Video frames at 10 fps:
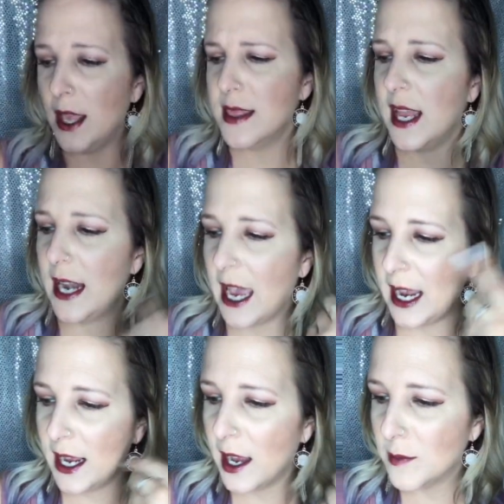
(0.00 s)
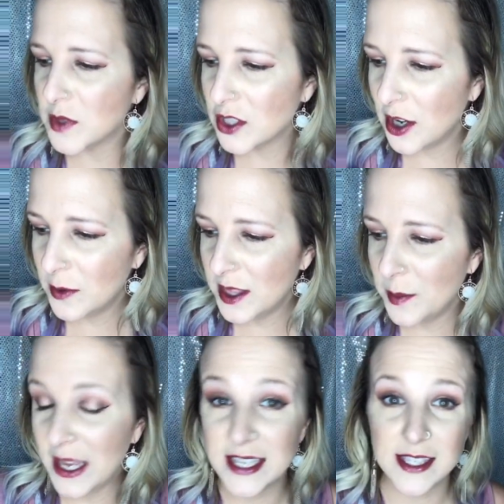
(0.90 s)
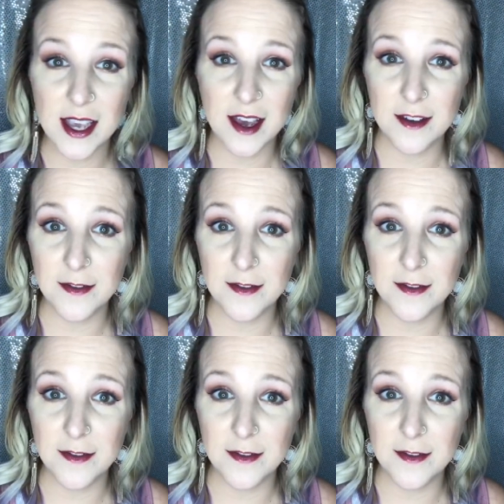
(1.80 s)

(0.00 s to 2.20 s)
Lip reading: then I started with a base of